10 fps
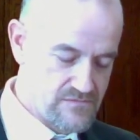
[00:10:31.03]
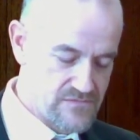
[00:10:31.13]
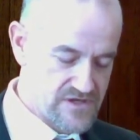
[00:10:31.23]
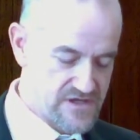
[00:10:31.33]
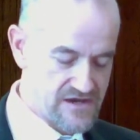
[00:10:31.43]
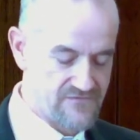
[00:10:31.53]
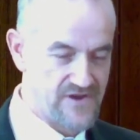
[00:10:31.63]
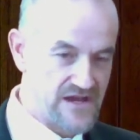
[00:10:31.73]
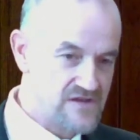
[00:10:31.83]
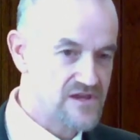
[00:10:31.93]
that they had
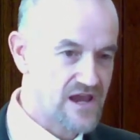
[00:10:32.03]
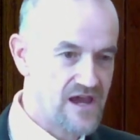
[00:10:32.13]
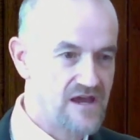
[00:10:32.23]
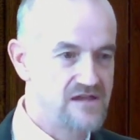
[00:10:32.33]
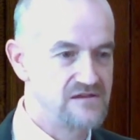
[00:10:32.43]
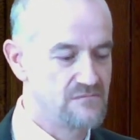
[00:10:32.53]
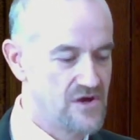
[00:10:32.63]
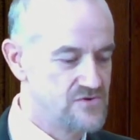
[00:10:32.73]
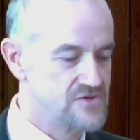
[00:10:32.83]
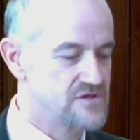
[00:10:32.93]
found the guy that
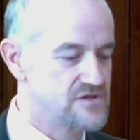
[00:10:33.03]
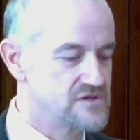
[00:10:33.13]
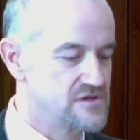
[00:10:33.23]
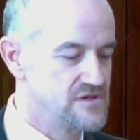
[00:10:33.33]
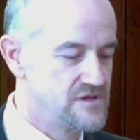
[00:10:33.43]
Moses